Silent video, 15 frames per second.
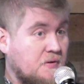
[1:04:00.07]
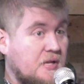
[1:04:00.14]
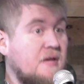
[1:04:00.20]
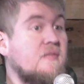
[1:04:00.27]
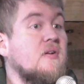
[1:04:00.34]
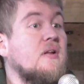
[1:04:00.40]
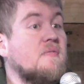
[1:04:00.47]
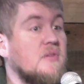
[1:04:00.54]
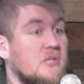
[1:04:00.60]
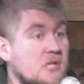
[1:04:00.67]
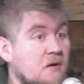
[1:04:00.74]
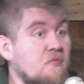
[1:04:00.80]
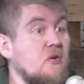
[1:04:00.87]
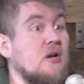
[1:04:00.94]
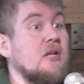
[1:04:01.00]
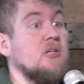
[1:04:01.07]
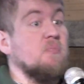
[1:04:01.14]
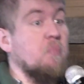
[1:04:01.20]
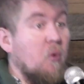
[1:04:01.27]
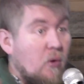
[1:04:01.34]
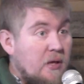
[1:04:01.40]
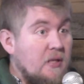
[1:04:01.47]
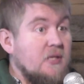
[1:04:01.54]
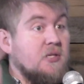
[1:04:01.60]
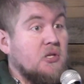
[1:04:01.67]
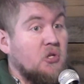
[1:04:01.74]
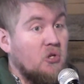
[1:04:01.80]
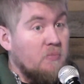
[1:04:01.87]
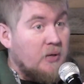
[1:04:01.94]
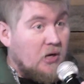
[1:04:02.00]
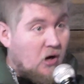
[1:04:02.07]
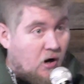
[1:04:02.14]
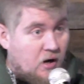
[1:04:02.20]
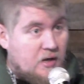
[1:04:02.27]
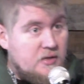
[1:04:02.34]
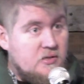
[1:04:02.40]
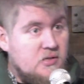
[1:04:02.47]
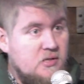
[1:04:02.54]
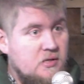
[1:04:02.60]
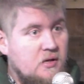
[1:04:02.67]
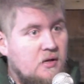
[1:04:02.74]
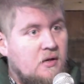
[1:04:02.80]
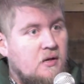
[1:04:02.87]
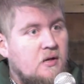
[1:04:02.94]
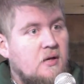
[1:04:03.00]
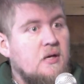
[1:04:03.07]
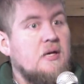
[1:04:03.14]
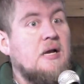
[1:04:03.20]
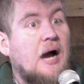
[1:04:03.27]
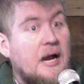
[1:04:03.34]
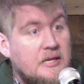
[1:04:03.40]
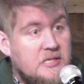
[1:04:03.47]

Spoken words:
Even if the suffering is pointless and human-caused, God is